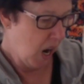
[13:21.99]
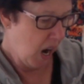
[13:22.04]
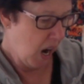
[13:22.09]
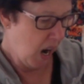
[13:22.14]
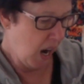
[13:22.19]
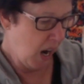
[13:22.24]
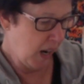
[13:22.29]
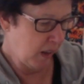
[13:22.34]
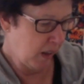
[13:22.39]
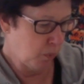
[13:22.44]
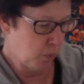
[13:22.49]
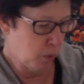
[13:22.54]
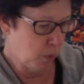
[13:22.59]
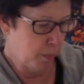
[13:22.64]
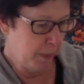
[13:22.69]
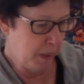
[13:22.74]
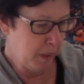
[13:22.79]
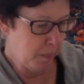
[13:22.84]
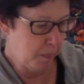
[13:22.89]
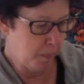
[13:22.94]
I will
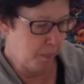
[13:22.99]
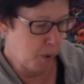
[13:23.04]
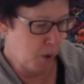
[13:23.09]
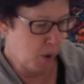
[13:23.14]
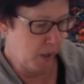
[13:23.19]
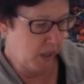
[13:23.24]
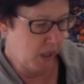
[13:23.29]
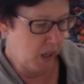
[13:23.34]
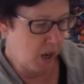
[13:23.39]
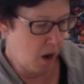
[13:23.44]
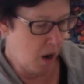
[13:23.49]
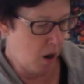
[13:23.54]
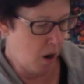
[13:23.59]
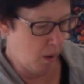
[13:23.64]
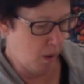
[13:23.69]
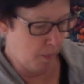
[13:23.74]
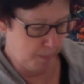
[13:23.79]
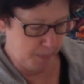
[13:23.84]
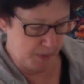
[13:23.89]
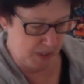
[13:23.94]
be putting
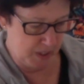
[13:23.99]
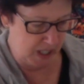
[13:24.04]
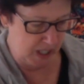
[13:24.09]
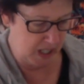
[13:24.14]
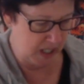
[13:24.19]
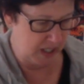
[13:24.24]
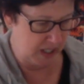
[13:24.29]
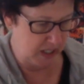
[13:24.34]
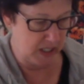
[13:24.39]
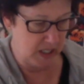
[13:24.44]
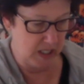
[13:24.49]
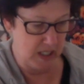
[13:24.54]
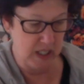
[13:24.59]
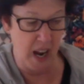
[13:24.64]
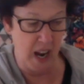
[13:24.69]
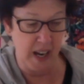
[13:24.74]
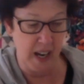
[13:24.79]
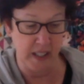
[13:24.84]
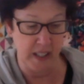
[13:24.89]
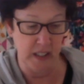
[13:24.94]
up the
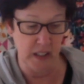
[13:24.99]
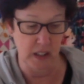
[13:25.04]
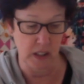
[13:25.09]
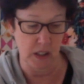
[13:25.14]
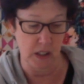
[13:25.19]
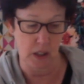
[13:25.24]
second